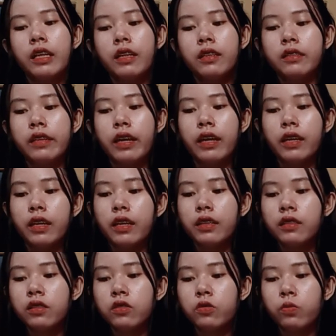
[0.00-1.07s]
the
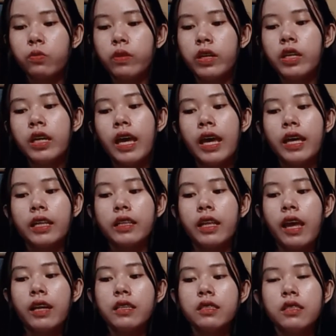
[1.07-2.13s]
entry and
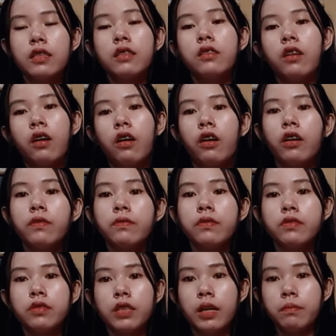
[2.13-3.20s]
exit of
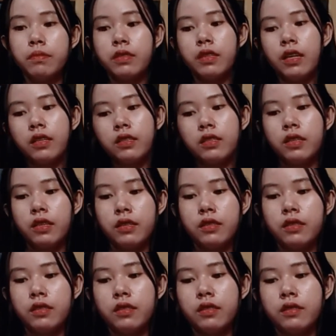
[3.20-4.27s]
substances.